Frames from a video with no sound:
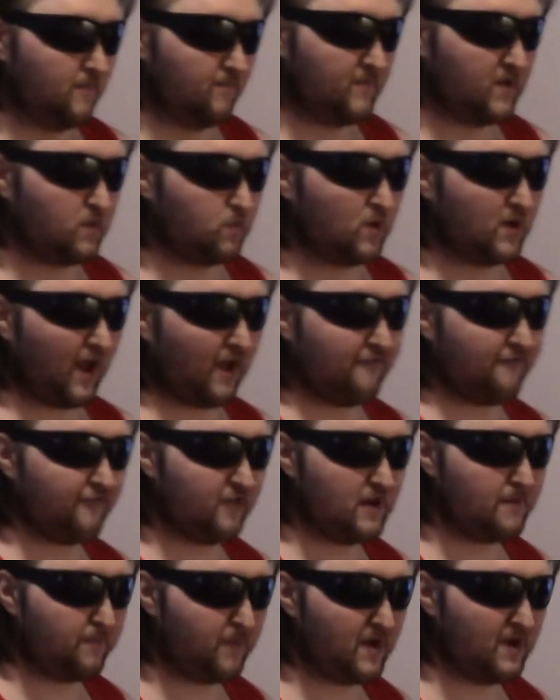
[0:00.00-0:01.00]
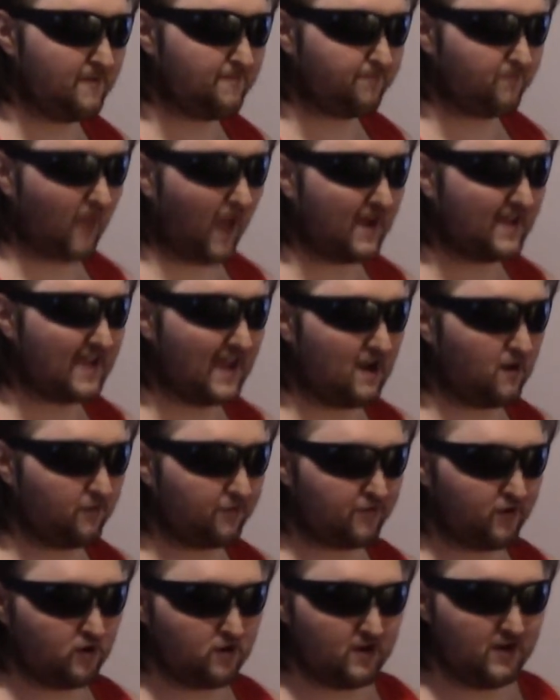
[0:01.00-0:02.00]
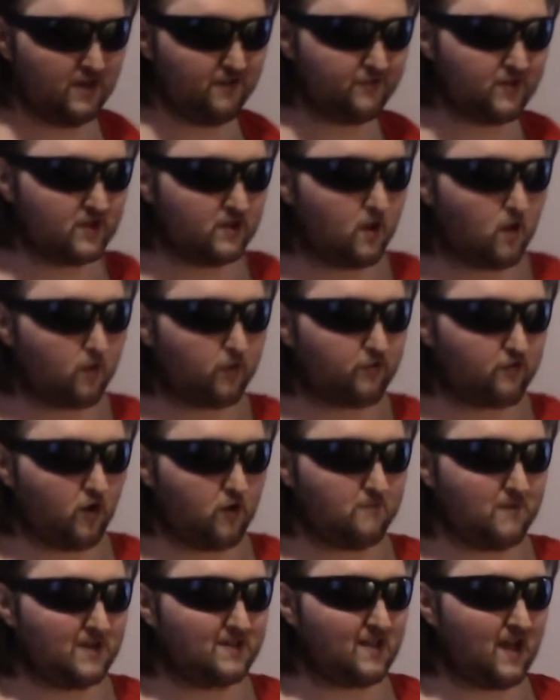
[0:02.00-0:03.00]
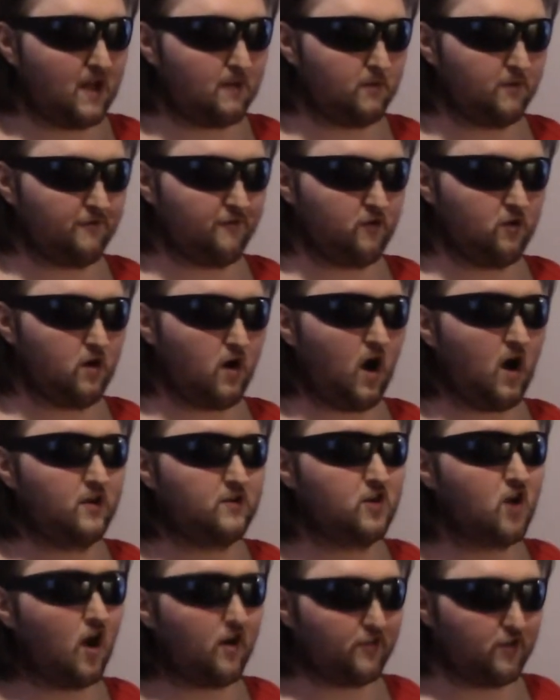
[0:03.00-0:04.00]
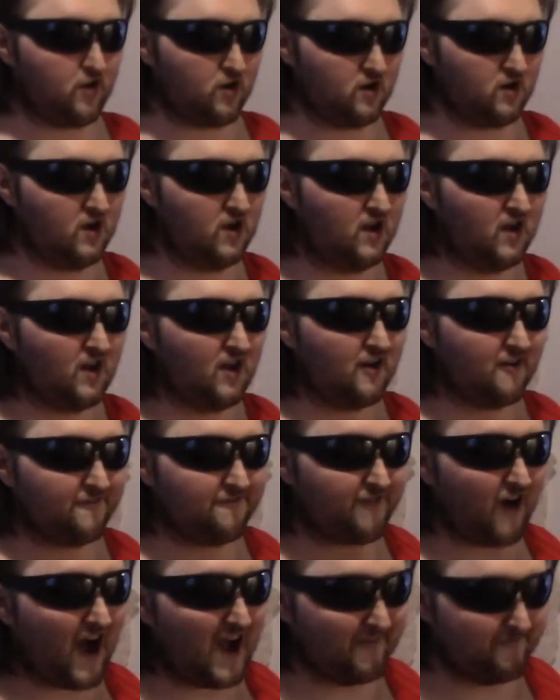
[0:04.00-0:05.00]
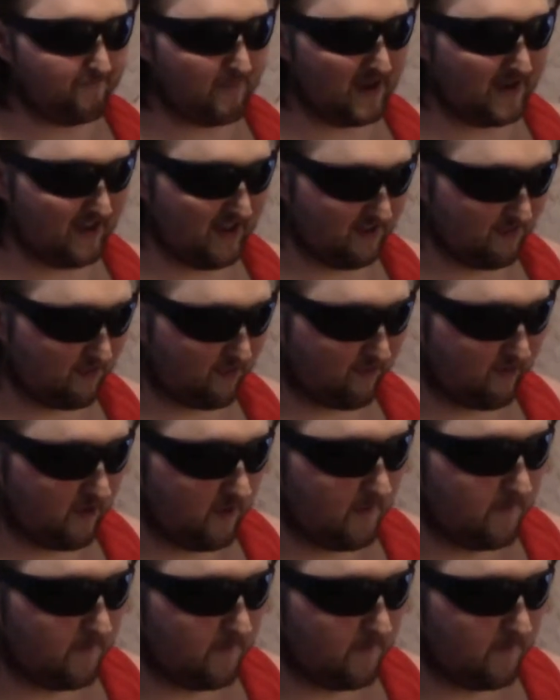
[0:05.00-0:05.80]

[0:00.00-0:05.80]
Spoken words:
Then when I flip it, I count 30, then go start my timer for another 5 minutes.